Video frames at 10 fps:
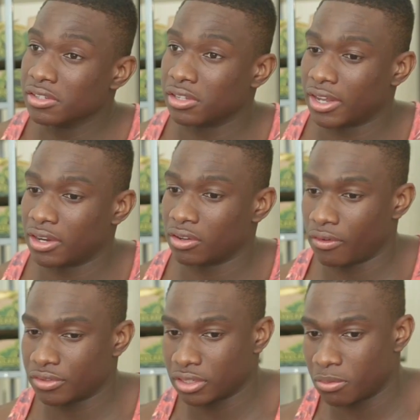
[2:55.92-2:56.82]
So then
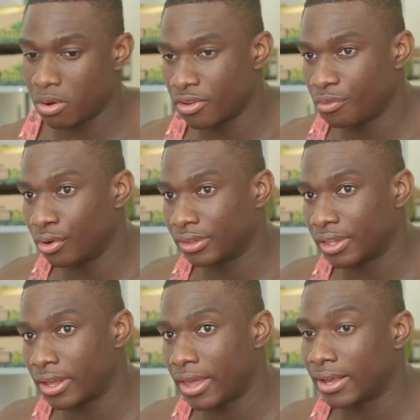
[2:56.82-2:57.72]
obviously the moment you put
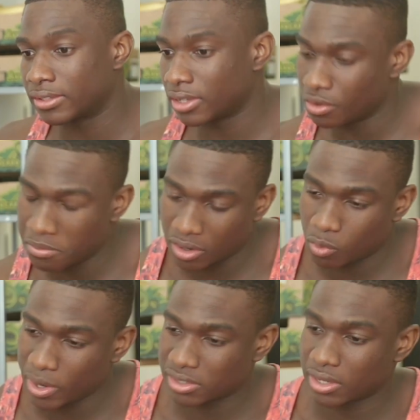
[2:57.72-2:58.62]
the eggs in, you
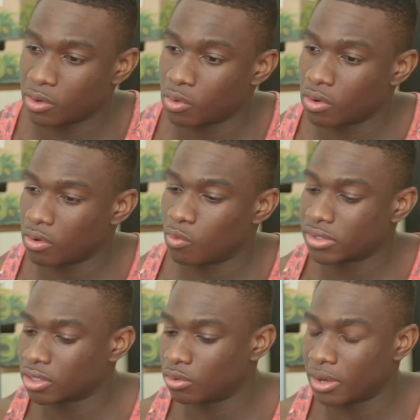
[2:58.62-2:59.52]
whisk
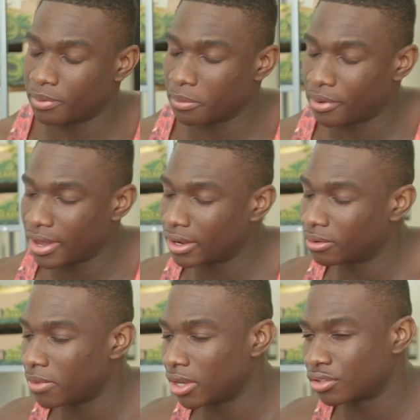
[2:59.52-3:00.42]
it all up in the pan,
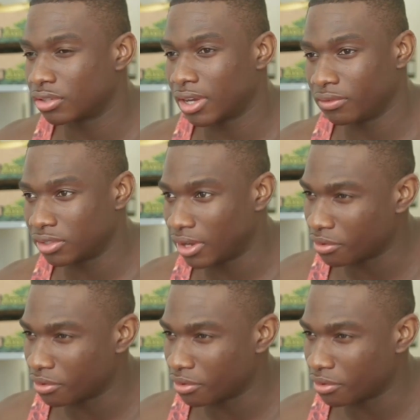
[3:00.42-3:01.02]
make sure that obviously